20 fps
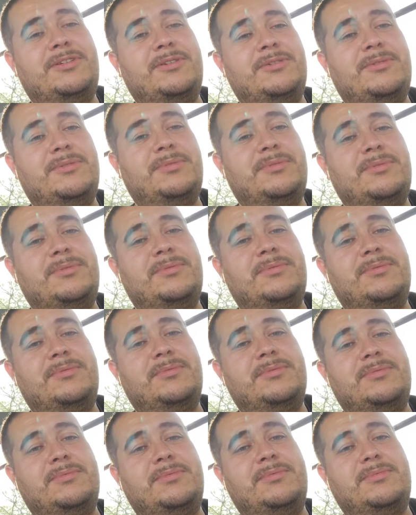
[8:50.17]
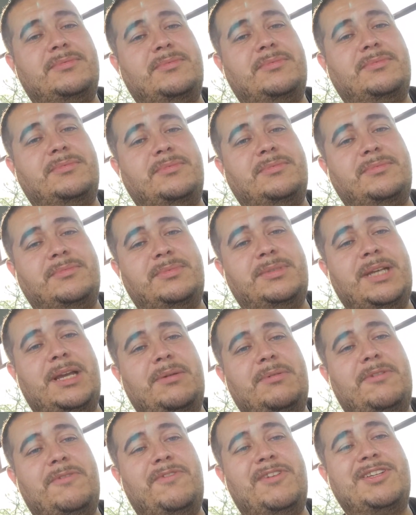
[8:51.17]
to be
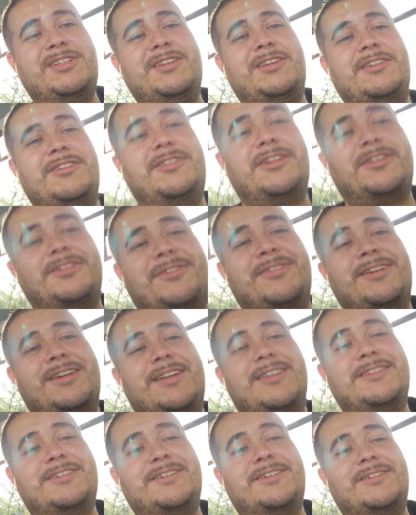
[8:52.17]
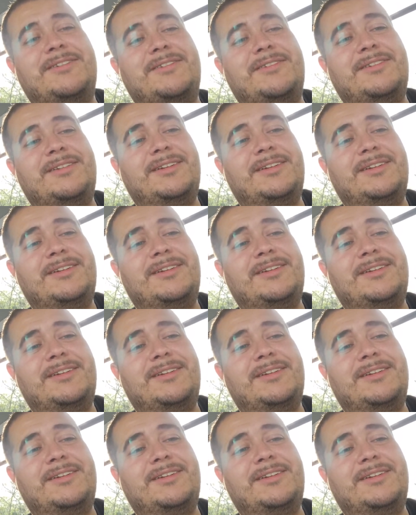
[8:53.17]
able to visit each other again. So